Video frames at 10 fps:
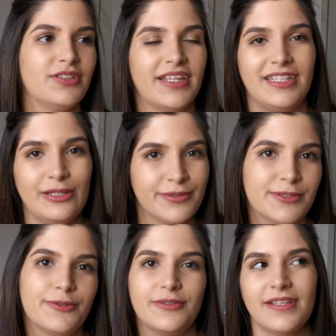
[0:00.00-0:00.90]
so that it looks
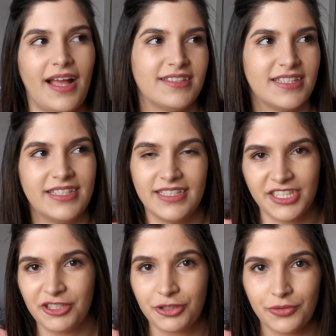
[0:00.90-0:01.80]
good as in the
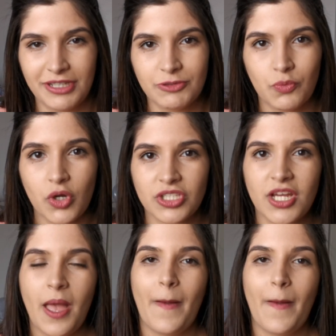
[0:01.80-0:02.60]
entire crew has a watch,